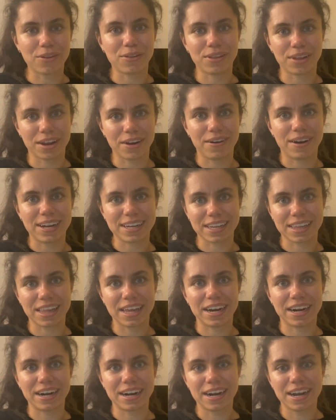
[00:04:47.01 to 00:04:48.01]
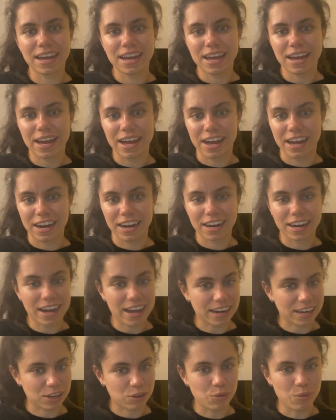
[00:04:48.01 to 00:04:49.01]
on the grass there, and it
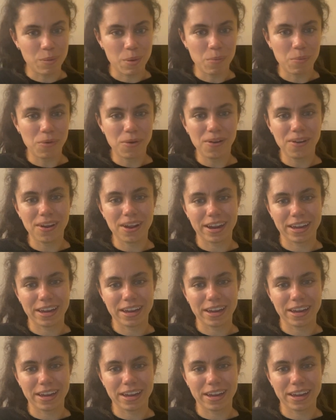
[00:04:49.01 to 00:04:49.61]
had a swimming pool.